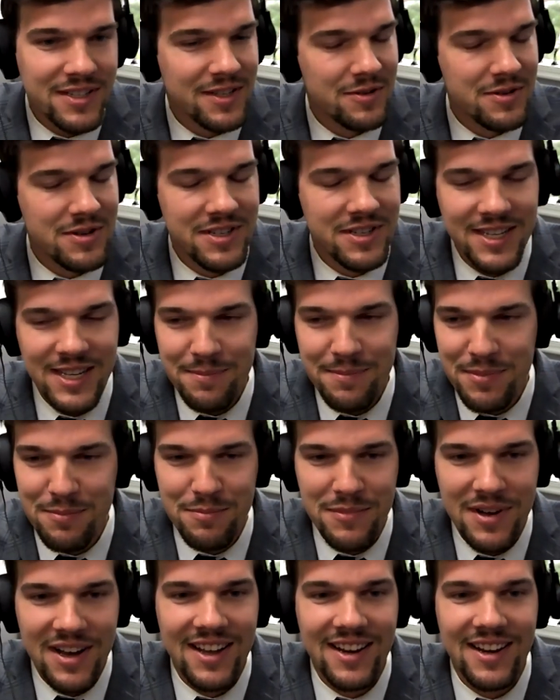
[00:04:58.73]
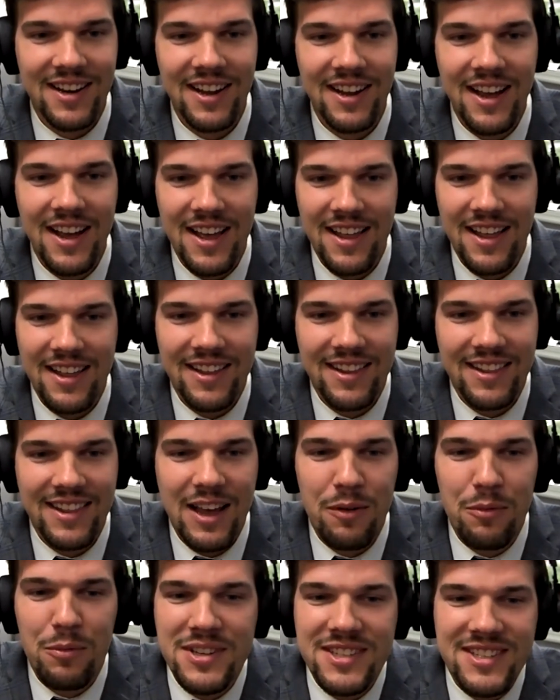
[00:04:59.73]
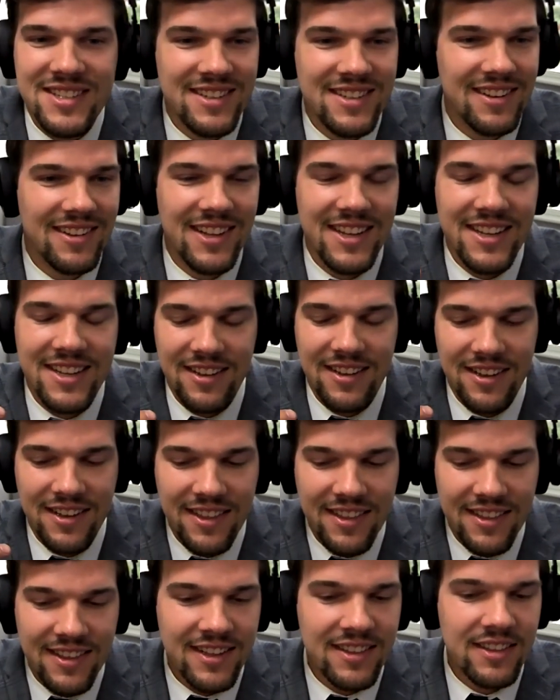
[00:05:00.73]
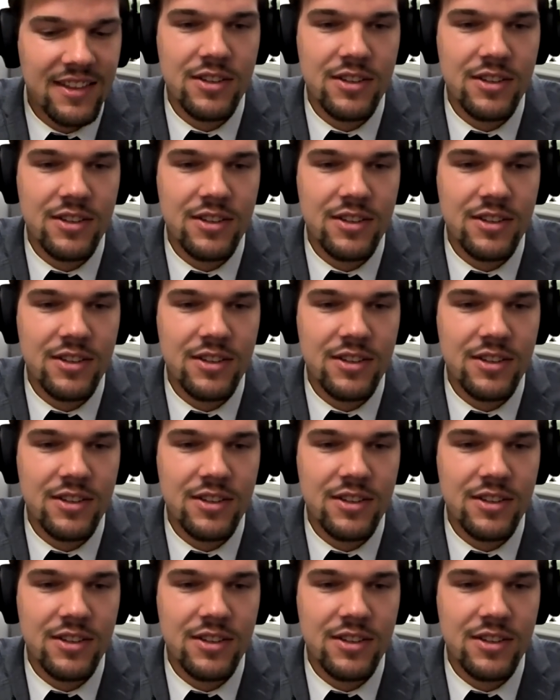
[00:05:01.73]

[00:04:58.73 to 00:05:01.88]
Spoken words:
So just keep in mind, that wasn't like a thing that